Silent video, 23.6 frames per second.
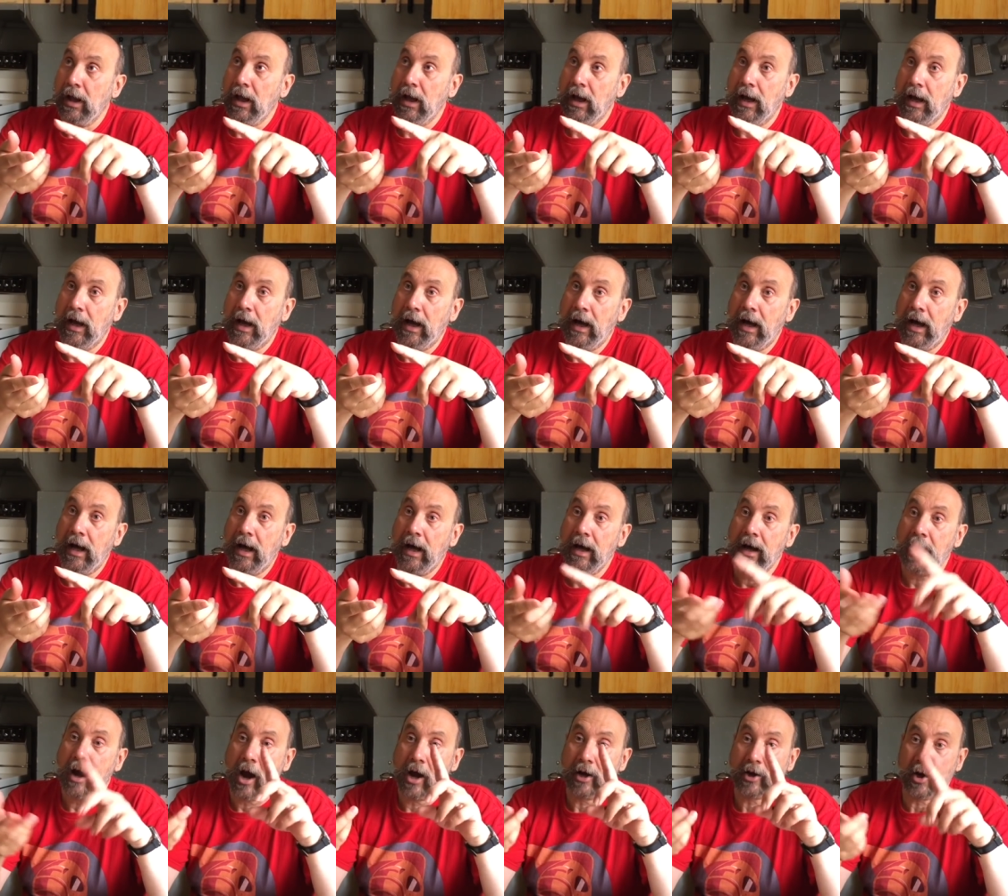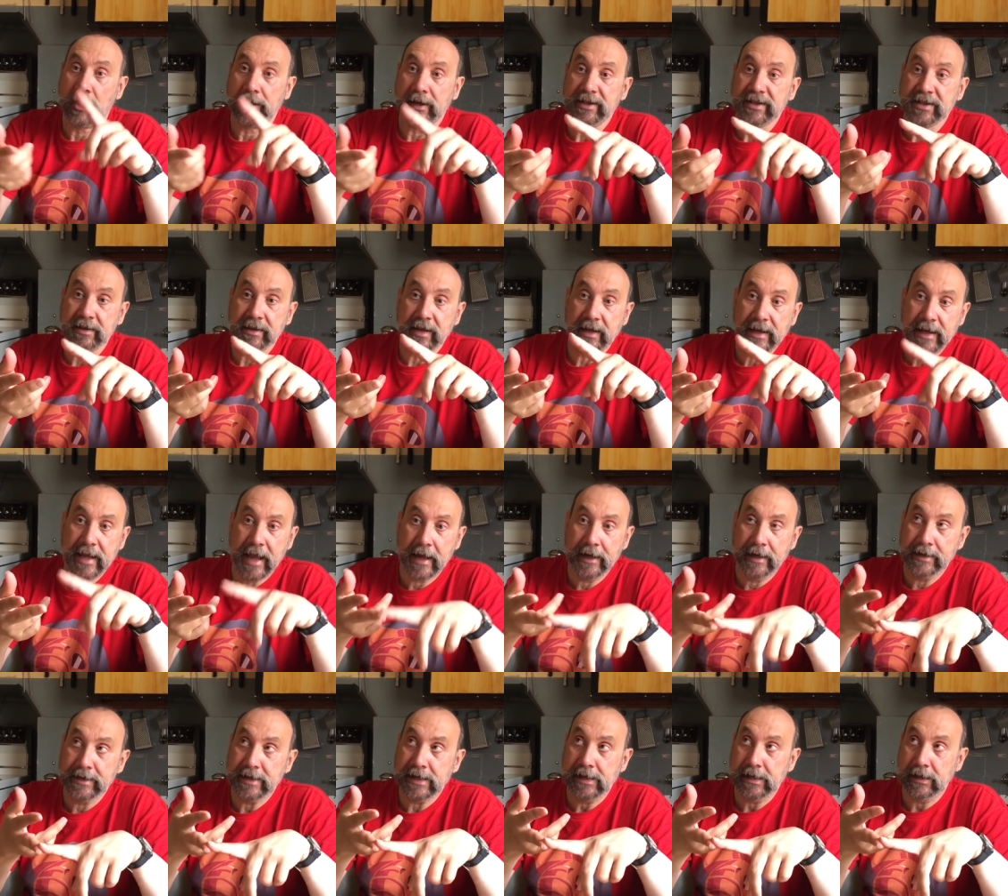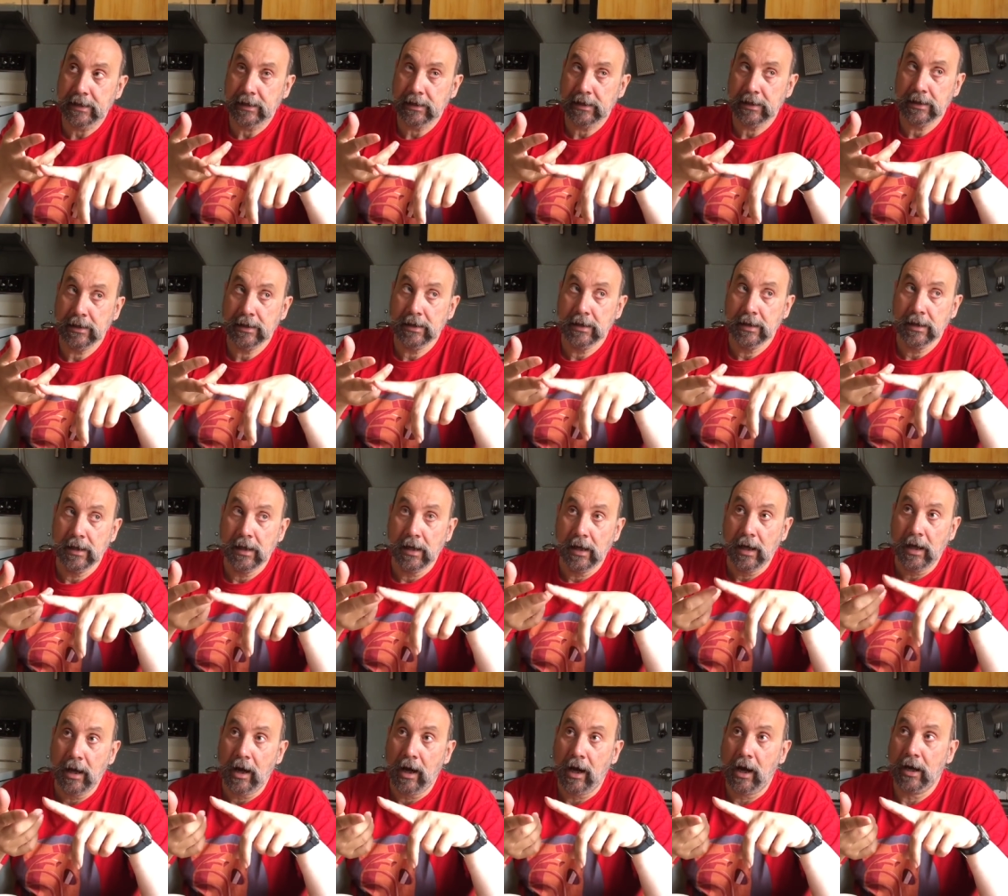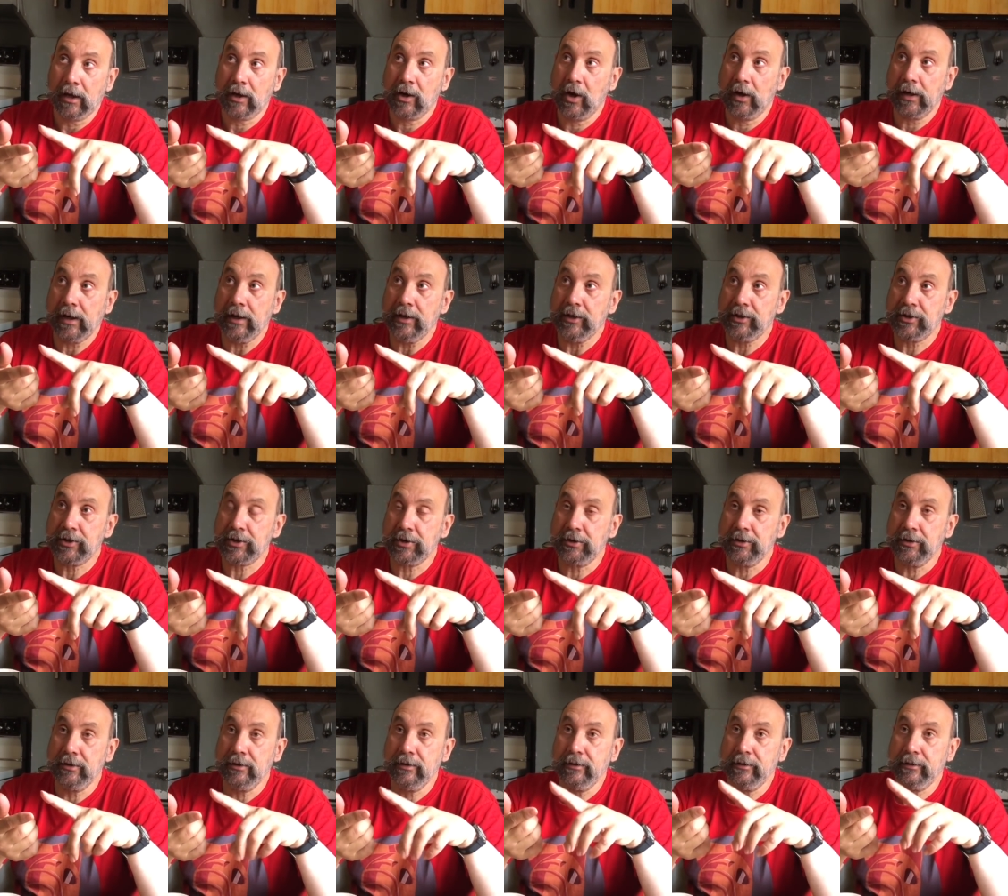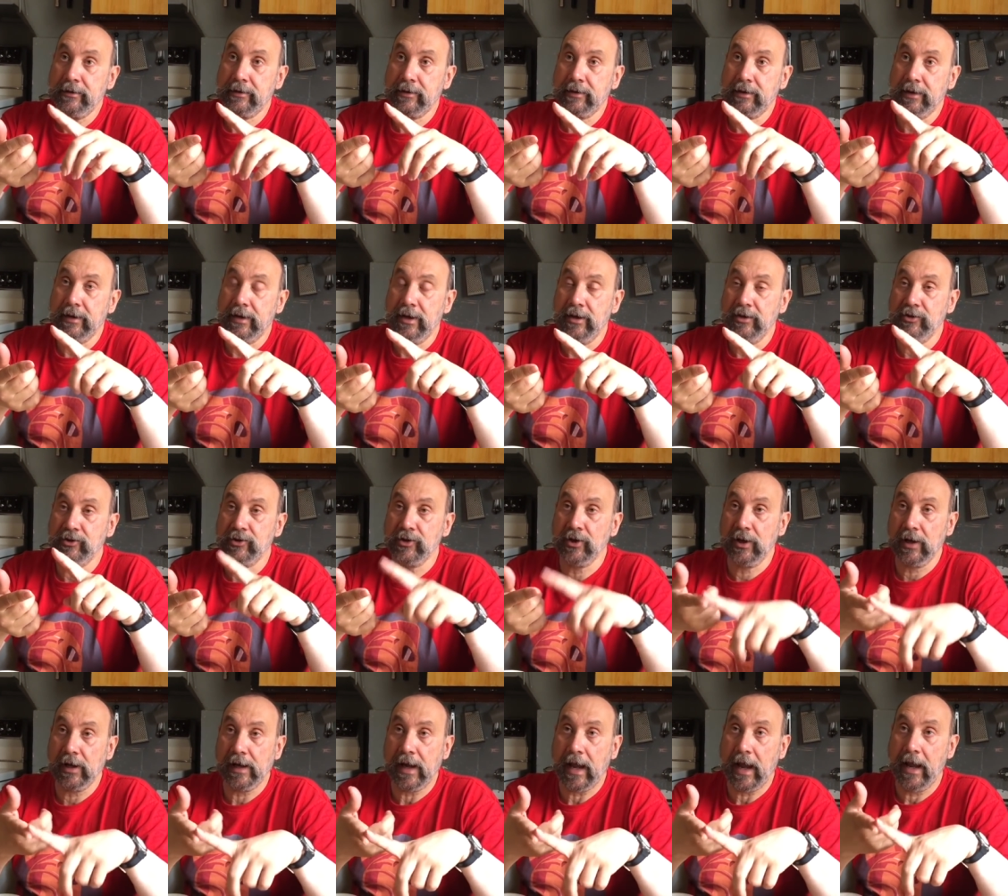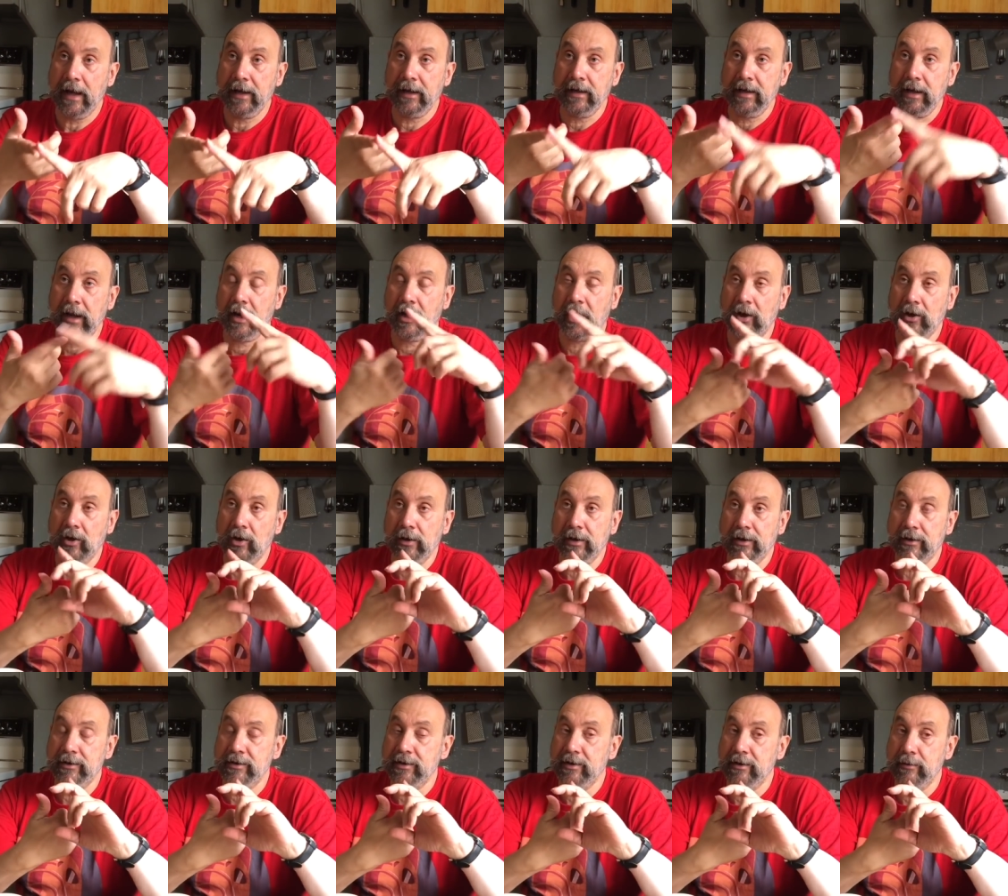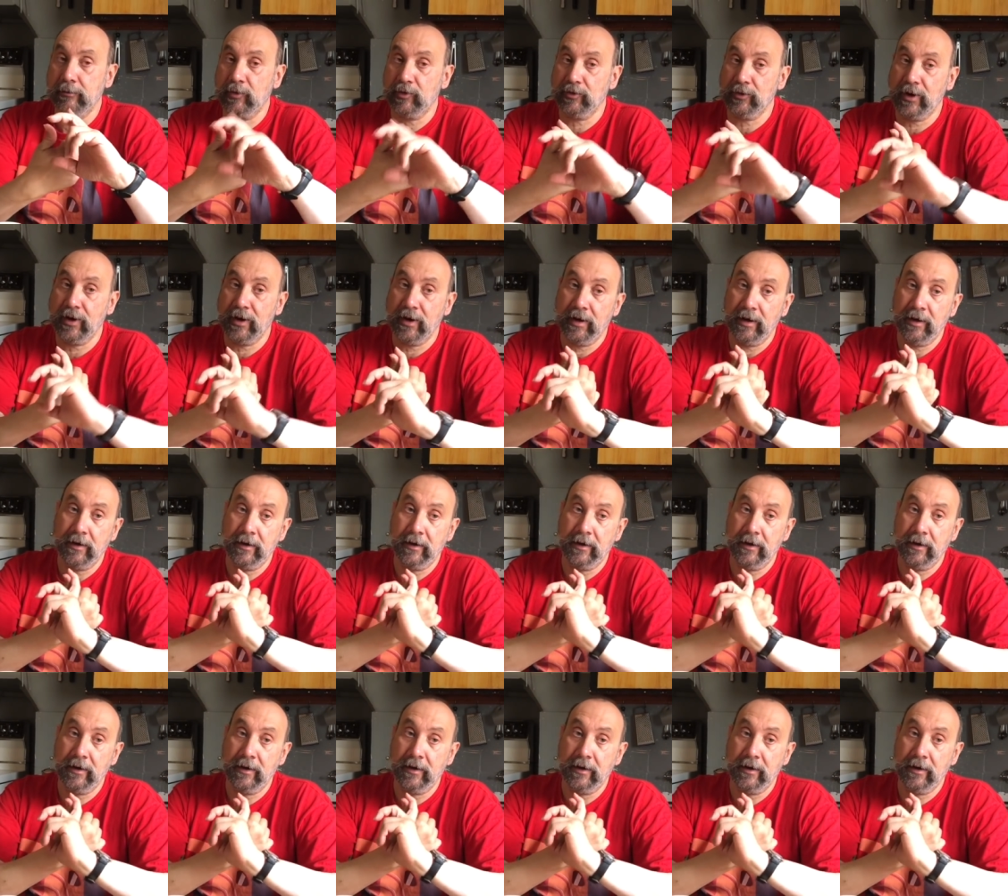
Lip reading: I got into the Kennedy. I got into the Shirley Hannon, and I got into the Moran.